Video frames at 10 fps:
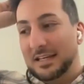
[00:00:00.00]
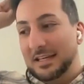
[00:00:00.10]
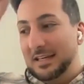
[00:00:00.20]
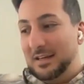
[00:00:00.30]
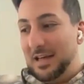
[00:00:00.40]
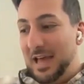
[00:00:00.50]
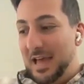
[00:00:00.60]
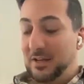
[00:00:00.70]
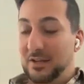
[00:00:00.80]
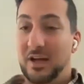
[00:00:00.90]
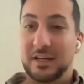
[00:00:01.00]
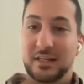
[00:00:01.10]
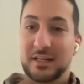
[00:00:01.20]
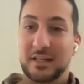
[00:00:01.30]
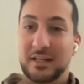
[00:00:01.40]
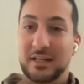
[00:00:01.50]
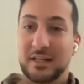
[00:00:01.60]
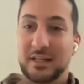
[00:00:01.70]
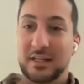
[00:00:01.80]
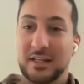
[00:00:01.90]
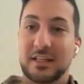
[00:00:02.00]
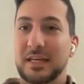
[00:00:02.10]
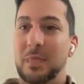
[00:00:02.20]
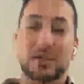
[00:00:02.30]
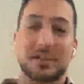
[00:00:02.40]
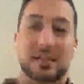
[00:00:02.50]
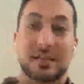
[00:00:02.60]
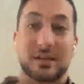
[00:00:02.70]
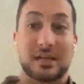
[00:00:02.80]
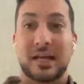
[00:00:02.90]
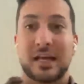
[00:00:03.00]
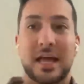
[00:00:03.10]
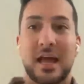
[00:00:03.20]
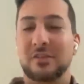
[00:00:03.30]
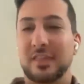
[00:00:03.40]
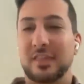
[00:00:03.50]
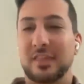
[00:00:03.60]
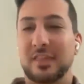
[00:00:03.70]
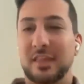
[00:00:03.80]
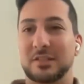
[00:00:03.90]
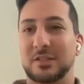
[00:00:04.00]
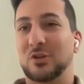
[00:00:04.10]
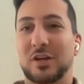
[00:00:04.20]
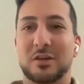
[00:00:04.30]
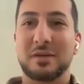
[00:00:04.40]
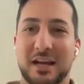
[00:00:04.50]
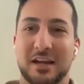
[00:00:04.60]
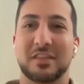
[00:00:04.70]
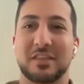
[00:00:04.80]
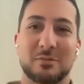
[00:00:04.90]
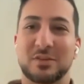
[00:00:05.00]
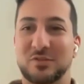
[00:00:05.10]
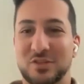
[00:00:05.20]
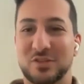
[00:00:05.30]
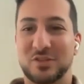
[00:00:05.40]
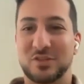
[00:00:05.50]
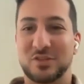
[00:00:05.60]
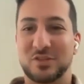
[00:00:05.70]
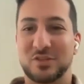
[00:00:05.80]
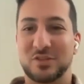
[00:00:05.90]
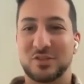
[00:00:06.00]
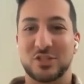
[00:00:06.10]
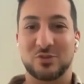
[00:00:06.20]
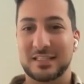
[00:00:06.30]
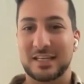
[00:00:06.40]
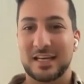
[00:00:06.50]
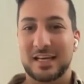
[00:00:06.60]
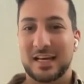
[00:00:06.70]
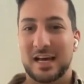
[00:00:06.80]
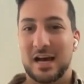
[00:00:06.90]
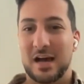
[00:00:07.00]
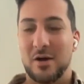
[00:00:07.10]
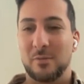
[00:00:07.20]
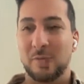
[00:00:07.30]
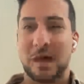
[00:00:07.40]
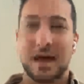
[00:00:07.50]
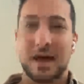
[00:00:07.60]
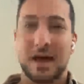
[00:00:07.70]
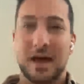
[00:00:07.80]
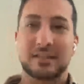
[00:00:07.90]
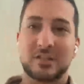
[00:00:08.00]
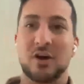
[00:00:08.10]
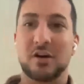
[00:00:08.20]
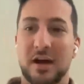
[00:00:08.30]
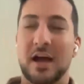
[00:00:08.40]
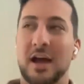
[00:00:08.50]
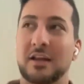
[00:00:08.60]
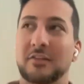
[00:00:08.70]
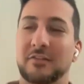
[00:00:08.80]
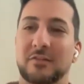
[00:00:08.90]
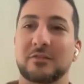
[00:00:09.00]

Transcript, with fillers: And luckily for me, that everything happens, in looking back, everything happens for such great reasons. I had